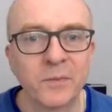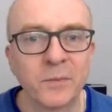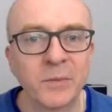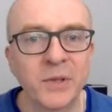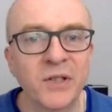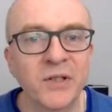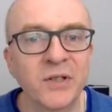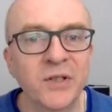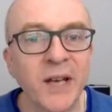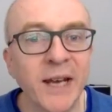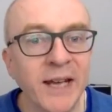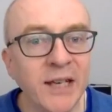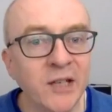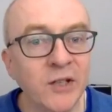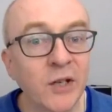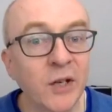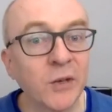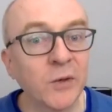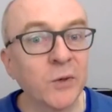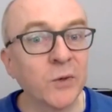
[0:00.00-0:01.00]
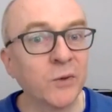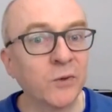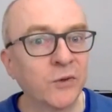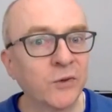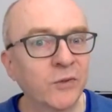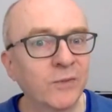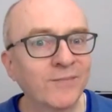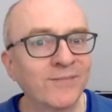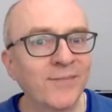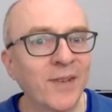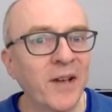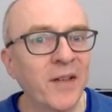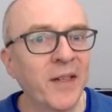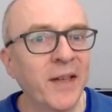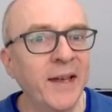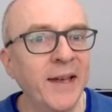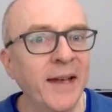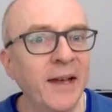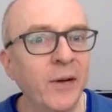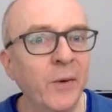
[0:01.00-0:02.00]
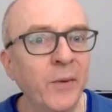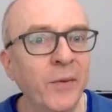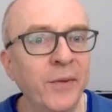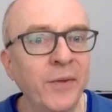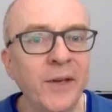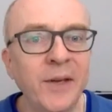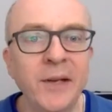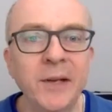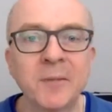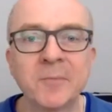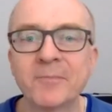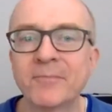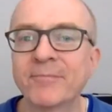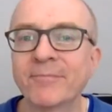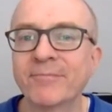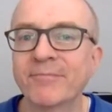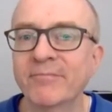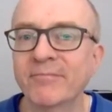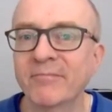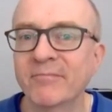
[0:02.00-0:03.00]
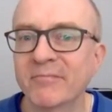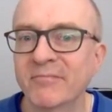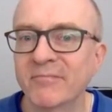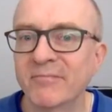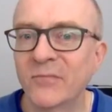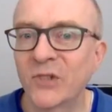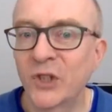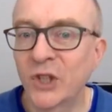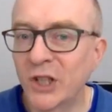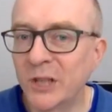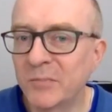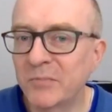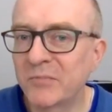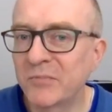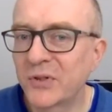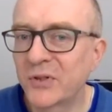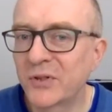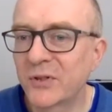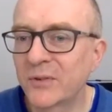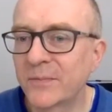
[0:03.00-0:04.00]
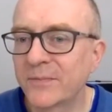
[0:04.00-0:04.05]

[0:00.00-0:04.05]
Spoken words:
Potatoes? Are they healthy? Chips?